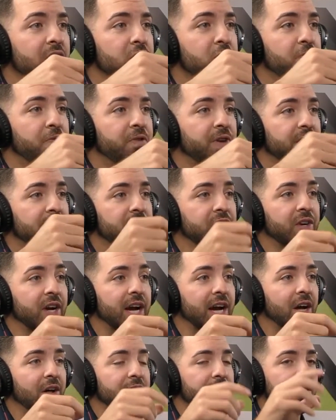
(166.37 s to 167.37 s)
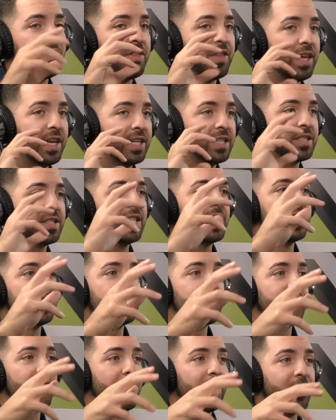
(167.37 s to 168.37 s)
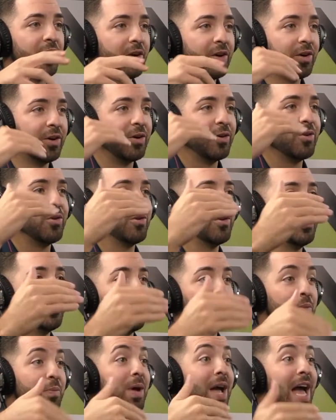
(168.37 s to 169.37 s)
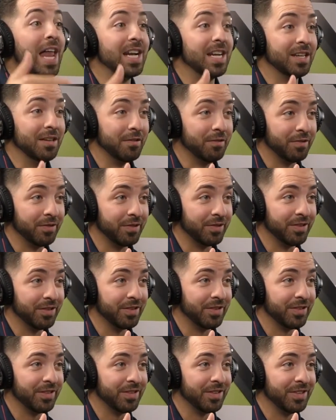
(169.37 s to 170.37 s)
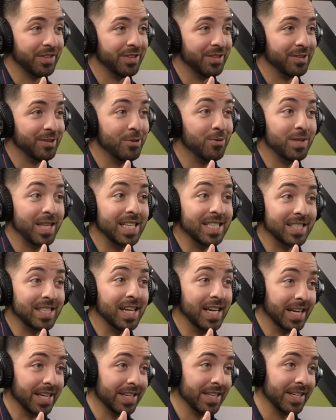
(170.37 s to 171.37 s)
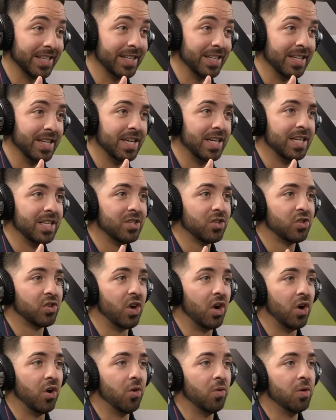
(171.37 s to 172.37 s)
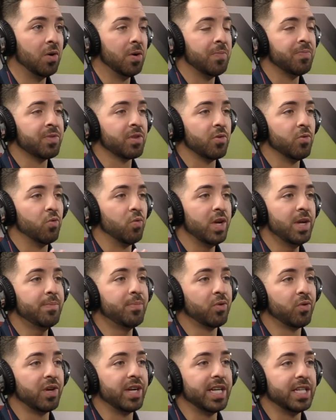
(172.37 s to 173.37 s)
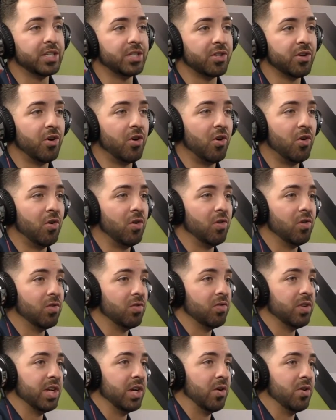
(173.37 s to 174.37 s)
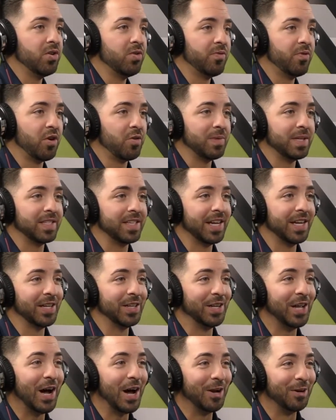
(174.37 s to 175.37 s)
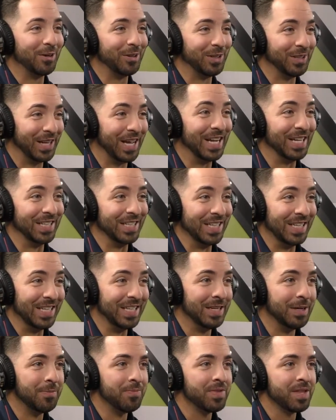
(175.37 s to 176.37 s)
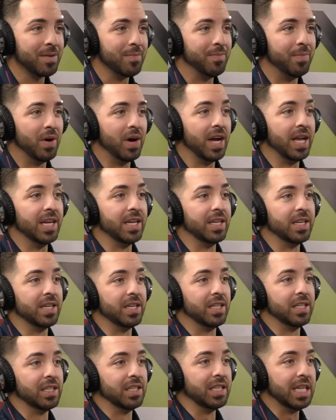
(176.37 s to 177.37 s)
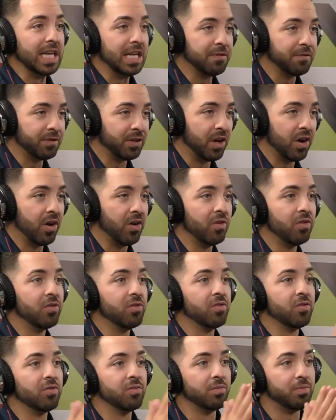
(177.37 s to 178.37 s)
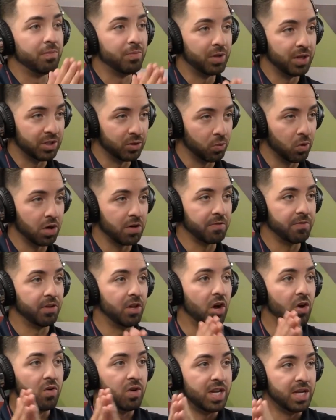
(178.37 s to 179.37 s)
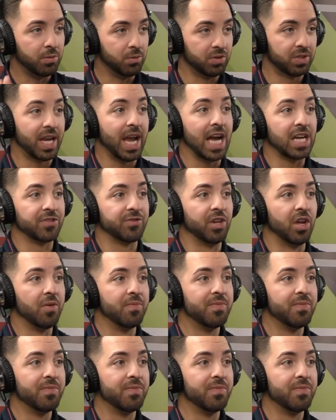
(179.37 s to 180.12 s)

You figure out the things that are, you know, repetitive, dude, they stick. So we preach the whole, you know, and you've heard me say it a lot lately, but lead flow plus workflow equals cash flow.